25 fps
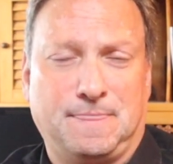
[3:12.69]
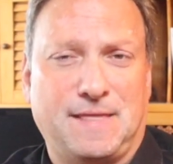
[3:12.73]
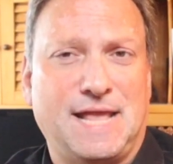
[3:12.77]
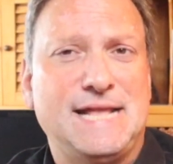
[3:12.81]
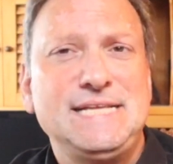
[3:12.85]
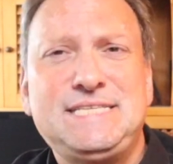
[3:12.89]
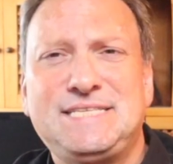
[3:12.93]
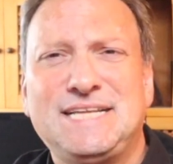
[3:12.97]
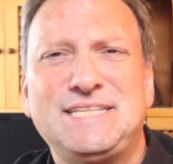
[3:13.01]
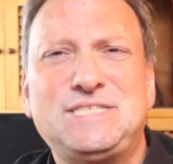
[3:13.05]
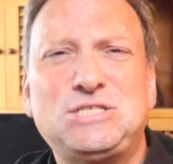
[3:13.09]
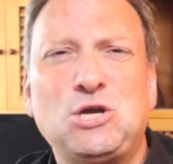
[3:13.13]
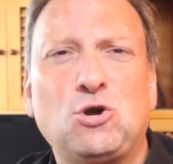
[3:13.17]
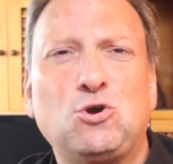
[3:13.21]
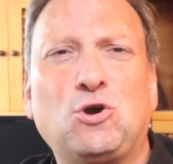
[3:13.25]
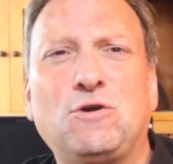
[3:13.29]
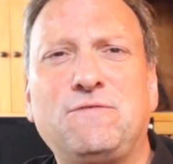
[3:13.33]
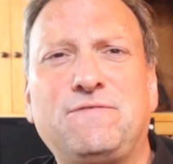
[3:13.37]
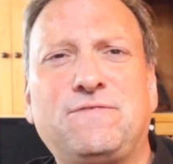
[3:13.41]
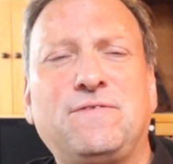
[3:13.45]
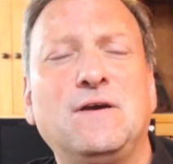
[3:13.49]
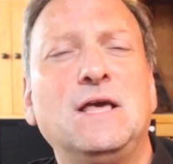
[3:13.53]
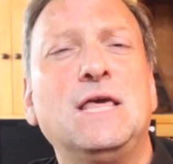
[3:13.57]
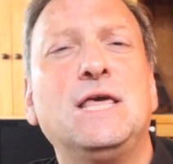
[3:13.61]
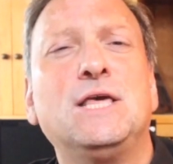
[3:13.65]
It's the talk
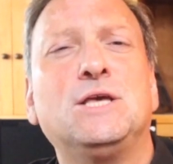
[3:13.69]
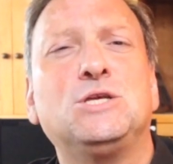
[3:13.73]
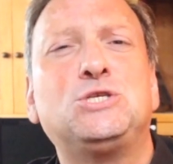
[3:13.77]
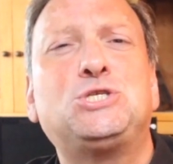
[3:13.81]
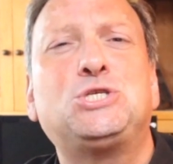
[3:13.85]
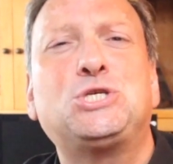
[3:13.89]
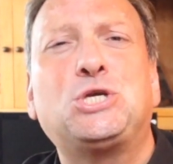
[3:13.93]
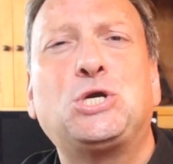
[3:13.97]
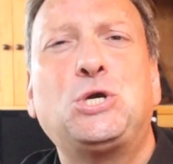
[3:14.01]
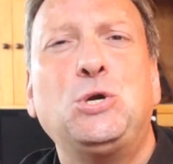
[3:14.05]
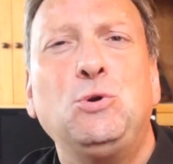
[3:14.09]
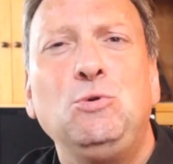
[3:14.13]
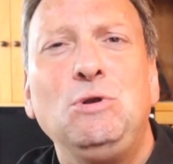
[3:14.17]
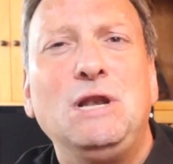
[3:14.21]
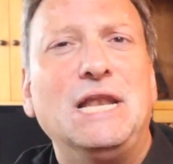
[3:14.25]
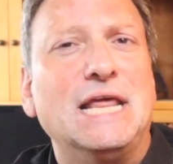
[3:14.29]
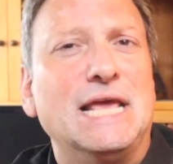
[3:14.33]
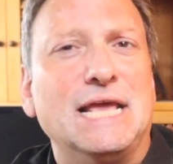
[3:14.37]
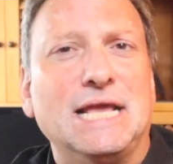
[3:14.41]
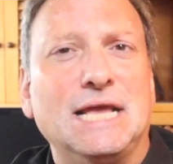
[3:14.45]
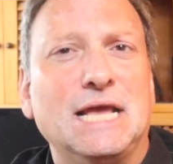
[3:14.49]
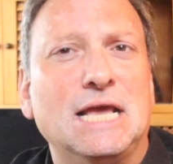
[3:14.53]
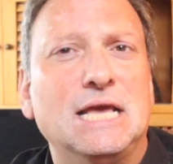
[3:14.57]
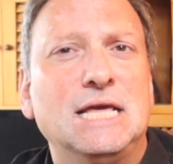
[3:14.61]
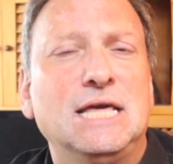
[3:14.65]
of
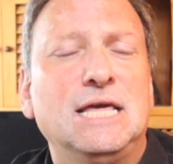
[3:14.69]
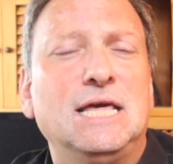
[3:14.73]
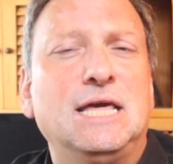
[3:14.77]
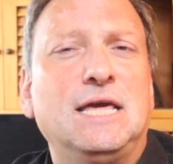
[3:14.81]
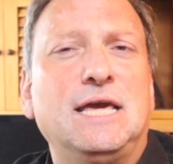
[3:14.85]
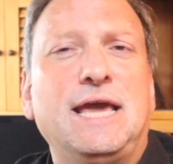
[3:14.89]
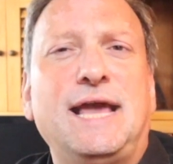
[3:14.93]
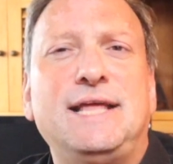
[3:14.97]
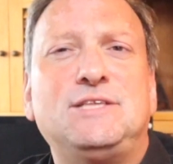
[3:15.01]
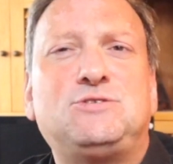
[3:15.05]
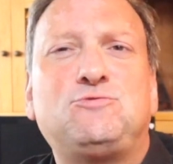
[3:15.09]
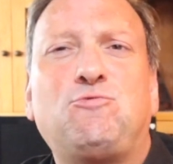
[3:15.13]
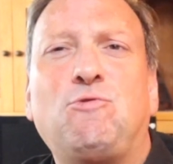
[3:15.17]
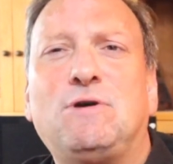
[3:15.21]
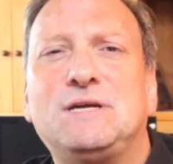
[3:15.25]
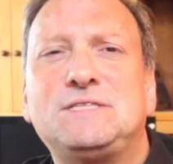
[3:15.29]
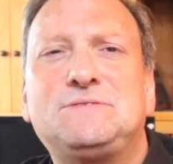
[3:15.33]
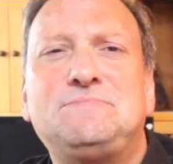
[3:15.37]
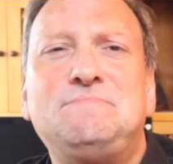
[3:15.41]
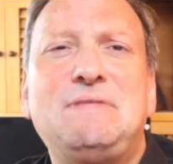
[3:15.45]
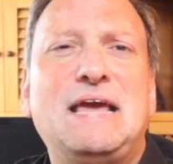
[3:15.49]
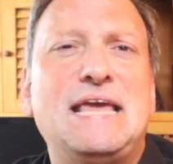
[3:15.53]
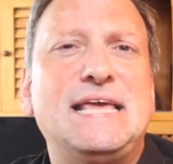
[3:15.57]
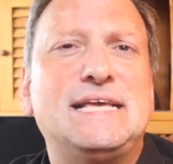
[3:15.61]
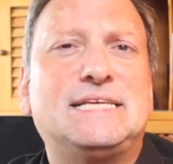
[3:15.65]
schooling. It's
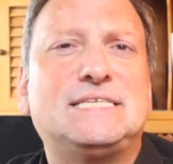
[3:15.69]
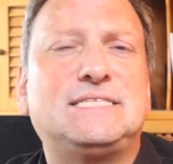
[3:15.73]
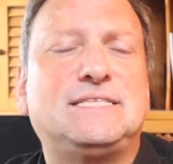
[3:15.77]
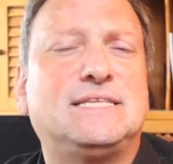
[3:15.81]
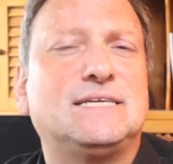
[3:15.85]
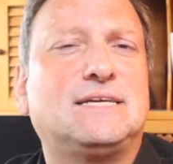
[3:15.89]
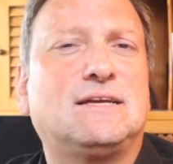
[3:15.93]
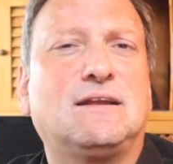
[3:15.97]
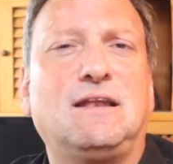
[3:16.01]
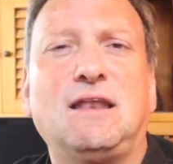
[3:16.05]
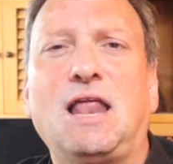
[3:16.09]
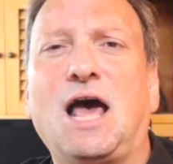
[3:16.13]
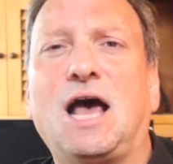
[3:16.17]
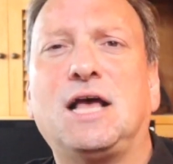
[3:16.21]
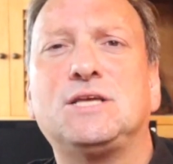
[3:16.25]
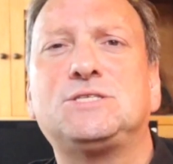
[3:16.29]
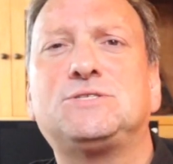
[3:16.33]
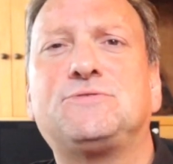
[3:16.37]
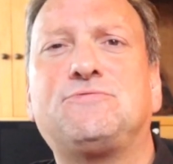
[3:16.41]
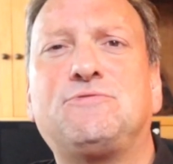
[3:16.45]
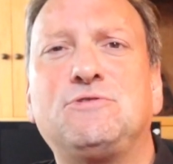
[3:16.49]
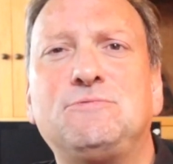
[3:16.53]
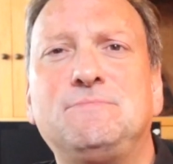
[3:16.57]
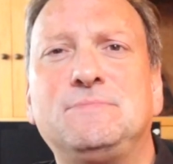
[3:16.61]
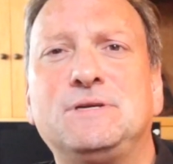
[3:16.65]
what makes the
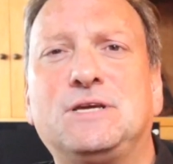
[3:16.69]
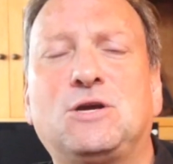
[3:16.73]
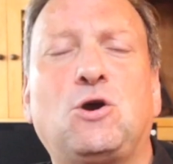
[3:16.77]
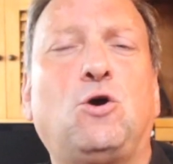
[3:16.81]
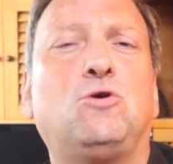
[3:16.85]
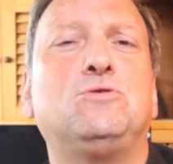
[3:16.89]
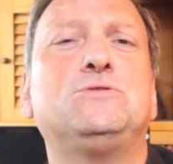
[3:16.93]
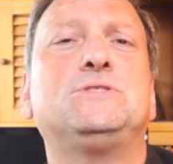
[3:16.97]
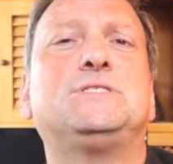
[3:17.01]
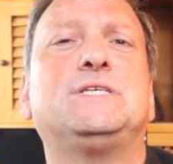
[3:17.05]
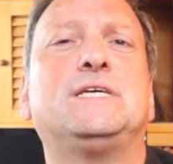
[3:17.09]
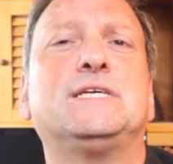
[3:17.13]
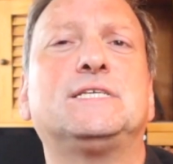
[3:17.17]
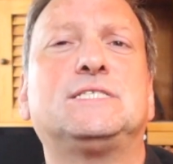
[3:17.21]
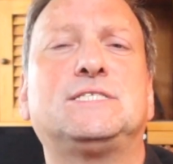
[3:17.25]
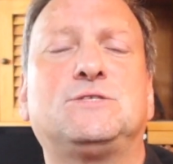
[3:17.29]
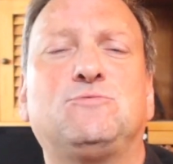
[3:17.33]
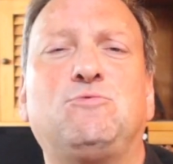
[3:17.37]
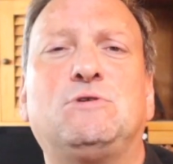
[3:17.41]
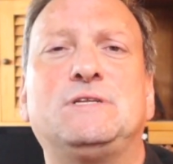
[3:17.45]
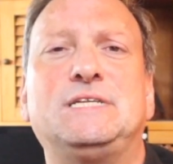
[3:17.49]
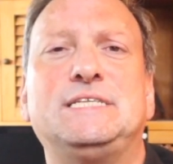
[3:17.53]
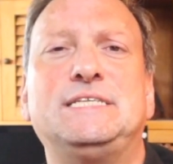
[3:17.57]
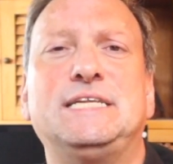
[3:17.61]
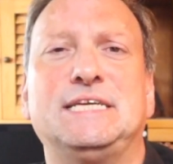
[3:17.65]
classroom context
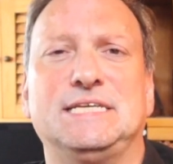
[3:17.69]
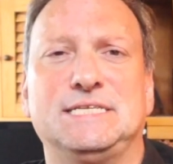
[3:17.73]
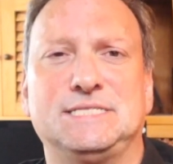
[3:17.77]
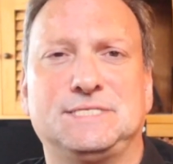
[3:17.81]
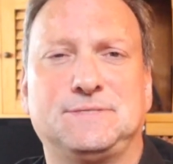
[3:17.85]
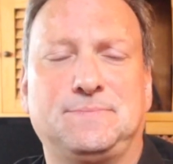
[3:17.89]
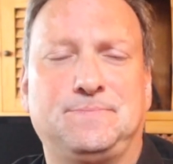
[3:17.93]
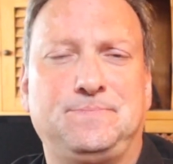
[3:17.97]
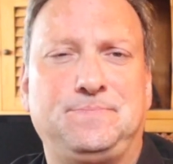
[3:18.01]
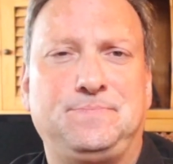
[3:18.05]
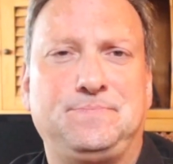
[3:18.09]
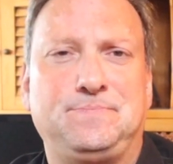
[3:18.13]
what it is.